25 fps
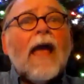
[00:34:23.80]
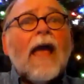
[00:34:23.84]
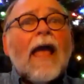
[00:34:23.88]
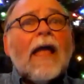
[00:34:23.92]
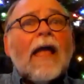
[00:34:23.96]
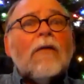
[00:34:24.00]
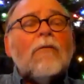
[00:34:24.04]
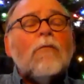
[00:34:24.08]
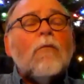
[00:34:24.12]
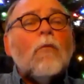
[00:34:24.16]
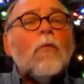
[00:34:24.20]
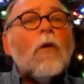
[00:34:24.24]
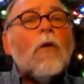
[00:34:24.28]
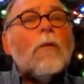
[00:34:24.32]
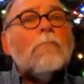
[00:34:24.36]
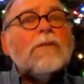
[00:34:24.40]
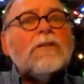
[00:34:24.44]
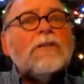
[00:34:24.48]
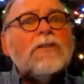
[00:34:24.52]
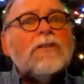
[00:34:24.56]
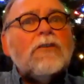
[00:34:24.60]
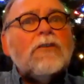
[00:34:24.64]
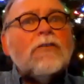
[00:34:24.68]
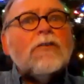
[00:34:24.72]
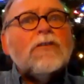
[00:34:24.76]
And what
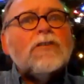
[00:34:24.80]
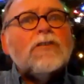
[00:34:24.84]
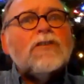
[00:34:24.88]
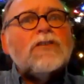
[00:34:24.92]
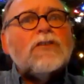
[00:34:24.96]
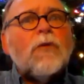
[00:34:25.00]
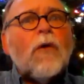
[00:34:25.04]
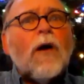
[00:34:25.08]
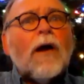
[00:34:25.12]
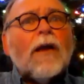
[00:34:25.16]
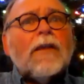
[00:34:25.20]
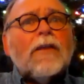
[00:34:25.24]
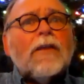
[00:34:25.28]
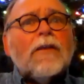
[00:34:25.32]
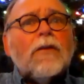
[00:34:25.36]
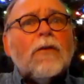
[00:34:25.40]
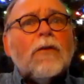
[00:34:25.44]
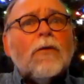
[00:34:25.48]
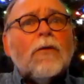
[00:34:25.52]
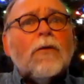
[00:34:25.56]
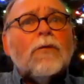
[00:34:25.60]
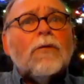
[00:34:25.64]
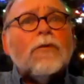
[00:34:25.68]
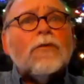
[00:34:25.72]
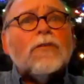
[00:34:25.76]
materials do I
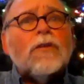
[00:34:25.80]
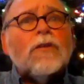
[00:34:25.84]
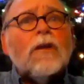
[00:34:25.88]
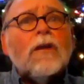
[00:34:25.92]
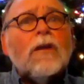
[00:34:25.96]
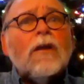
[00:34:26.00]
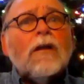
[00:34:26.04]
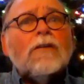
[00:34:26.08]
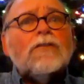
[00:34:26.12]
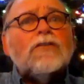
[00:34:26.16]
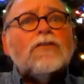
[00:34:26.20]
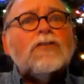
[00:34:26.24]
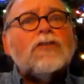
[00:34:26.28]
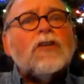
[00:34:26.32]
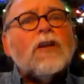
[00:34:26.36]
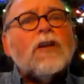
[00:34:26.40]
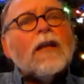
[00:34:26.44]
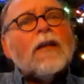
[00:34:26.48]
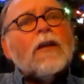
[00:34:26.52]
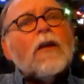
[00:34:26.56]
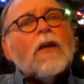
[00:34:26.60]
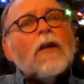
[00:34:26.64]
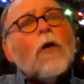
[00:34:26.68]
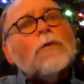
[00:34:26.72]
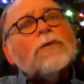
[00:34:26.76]
use? Should I
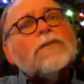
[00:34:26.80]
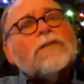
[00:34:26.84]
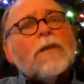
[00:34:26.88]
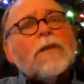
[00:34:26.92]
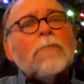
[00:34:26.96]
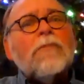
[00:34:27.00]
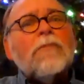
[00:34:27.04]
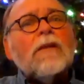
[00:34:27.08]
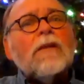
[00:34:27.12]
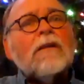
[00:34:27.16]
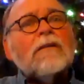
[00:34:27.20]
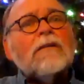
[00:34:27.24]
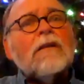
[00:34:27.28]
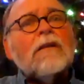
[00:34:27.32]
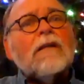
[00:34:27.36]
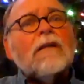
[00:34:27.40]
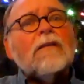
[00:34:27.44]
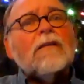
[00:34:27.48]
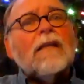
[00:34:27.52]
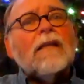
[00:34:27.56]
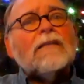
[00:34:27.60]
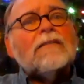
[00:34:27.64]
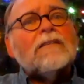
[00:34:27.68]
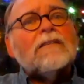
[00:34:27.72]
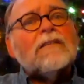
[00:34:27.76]
go with something
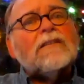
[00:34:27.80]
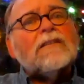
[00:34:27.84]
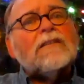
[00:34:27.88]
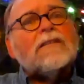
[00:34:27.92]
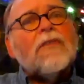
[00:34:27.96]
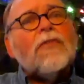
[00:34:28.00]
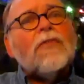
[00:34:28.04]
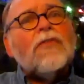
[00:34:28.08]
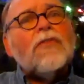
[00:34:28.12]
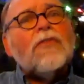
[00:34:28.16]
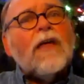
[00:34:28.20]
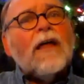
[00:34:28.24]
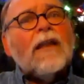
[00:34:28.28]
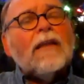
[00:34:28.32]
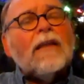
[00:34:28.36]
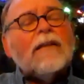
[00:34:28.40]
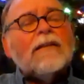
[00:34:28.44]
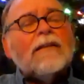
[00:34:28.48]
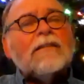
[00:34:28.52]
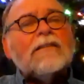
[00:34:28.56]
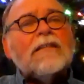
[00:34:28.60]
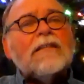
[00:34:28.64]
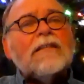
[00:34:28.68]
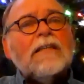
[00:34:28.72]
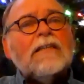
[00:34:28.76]
that's a synthetic,
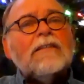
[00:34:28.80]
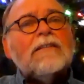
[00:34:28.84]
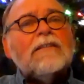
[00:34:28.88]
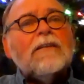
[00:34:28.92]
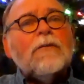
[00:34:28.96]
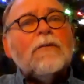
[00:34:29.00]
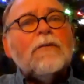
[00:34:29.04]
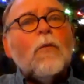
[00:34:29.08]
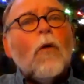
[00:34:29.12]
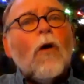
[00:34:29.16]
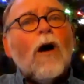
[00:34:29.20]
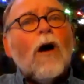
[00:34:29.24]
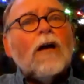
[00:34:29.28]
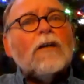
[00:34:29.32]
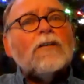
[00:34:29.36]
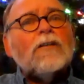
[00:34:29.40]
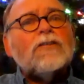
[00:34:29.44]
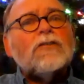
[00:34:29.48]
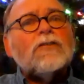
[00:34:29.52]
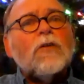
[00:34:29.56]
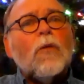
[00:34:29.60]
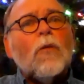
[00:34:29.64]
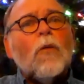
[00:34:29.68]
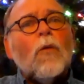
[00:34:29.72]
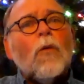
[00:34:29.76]
that's easy
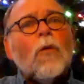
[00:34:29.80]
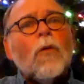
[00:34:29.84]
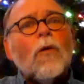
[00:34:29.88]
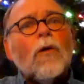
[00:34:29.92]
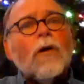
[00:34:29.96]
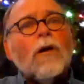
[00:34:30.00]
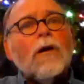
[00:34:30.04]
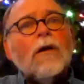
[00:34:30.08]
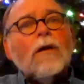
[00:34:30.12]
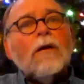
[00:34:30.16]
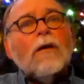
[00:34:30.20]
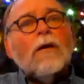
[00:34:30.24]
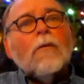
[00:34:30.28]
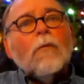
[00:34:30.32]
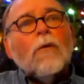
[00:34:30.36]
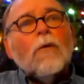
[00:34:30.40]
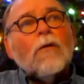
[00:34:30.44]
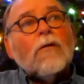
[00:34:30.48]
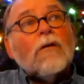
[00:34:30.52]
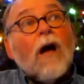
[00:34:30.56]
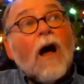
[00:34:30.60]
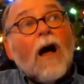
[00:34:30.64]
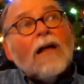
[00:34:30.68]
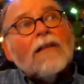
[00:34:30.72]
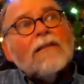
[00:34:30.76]
wash, or, well,
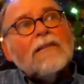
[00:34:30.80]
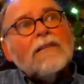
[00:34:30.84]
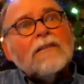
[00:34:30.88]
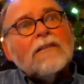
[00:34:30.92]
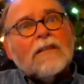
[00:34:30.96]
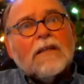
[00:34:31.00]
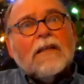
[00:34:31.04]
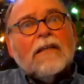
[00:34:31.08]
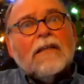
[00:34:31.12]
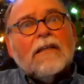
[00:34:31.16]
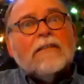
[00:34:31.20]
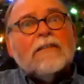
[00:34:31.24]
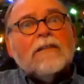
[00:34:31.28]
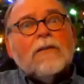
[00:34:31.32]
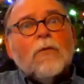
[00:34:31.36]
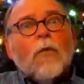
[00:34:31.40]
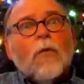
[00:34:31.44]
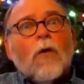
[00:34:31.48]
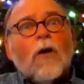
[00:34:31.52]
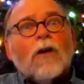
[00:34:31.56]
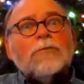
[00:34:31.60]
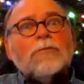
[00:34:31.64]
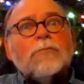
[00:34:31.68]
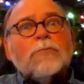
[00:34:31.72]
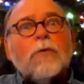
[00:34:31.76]
cotton's an easy
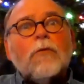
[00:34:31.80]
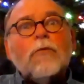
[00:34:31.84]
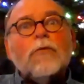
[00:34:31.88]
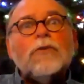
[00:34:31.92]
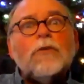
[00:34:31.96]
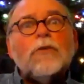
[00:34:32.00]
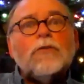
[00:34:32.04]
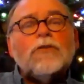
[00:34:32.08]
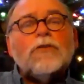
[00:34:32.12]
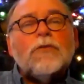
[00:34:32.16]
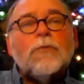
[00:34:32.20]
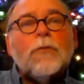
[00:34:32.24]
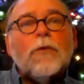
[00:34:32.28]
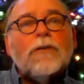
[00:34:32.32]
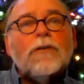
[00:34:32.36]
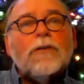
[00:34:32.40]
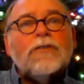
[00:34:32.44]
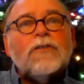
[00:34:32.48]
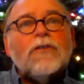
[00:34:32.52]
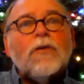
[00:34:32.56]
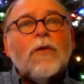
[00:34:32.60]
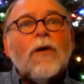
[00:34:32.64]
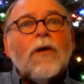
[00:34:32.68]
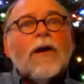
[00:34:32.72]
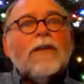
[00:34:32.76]
wash, but which
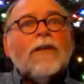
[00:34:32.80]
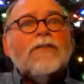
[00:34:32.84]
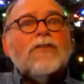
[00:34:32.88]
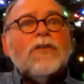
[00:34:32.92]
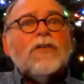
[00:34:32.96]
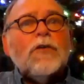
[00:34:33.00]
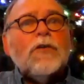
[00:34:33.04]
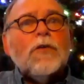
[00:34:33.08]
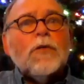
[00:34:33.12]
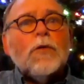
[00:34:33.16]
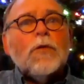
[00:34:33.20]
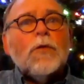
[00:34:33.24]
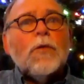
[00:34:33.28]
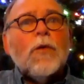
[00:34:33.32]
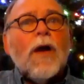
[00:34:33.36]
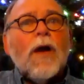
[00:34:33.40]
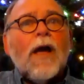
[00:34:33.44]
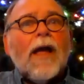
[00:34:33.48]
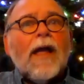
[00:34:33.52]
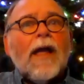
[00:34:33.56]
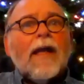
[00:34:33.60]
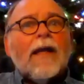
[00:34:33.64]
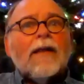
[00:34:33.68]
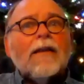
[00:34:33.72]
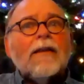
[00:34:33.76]
ones do I do?
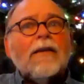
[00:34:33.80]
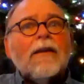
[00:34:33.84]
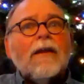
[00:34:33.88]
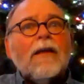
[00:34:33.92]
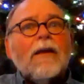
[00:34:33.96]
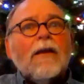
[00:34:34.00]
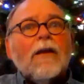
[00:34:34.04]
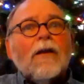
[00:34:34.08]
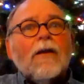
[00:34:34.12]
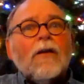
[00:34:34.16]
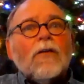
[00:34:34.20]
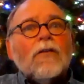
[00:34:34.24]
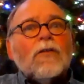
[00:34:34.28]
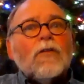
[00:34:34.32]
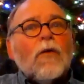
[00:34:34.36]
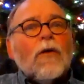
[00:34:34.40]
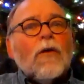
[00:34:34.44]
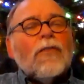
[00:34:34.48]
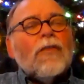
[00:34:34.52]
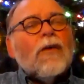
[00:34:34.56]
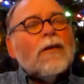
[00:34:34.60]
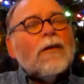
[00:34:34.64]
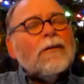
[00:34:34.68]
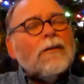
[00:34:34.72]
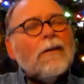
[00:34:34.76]
And so I
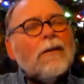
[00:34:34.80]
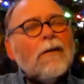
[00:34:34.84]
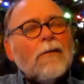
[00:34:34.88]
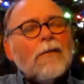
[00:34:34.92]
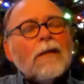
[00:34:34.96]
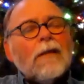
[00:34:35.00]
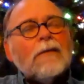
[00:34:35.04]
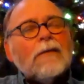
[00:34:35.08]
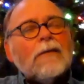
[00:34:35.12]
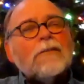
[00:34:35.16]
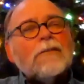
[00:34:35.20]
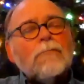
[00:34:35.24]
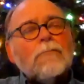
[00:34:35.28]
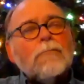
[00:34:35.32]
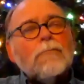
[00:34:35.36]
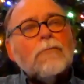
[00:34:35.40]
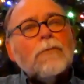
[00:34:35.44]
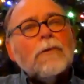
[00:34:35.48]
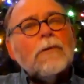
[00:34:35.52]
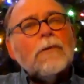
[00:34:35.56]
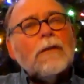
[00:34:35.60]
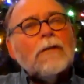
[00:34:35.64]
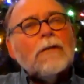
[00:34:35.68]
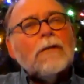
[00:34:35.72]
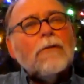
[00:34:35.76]
thought, that's a
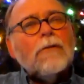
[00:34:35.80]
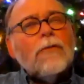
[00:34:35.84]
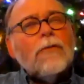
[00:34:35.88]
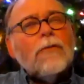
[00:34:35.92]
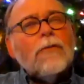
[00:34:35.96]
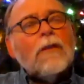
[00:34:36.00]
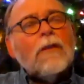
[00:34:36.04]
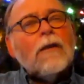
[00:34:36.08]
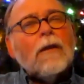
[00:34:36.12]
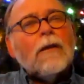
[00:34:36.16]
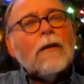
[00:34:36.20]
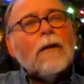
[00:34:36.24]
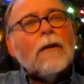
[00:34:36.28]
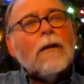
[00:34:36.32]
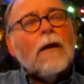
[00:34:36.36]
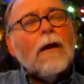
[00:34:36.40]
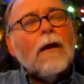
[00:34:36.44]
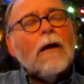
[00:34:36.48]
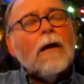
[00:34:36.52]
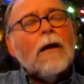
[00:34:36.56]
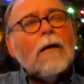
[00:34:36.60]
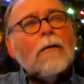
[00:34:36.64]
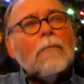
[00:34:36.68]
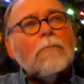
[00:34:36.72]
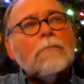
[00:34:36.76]
really good thing
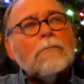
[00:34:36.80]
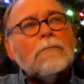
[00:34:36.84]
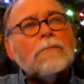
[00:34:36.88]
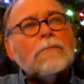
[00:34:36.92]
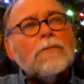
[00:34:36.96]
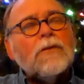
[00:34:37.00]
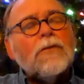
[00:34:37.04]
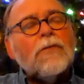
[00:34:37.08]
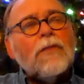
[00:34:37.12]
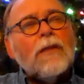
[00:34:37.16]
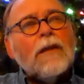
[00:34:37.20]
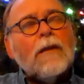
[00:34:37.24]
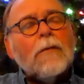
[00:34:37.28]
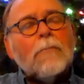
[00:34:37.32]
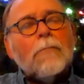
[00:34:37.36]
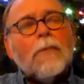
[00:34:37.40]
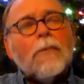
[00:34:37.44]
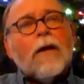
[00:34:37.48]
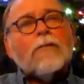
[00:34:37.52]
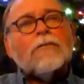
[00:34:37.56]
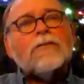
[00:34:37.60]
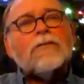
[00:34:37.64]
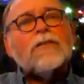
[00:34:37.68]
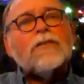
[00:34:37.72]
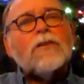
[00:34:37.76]
to think
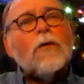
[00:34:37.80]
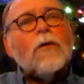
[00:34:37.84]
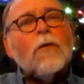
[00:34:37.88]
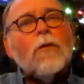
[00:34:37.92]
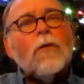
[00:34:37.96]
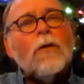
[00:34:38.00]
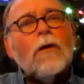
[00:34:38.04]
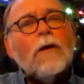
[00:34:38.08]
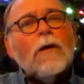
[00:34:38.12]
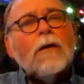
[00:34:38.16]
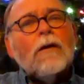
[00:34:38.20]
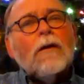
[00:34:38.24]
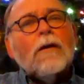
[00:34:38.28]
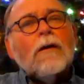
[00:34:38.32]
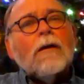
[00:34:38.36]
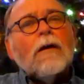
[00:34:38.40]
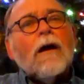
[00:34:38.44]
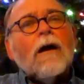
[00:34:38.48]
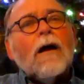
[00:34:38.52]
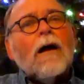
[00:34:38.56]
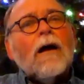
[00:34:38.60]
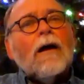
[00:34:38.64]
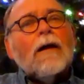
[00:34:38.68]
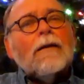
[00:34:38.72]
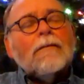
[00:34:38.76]
about. So
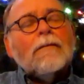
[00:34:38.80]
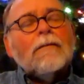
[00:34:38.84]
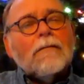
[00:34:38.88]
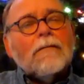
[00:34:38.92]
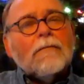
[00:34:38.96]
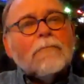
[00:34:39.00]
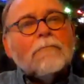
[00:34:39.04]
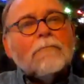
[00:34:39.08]
I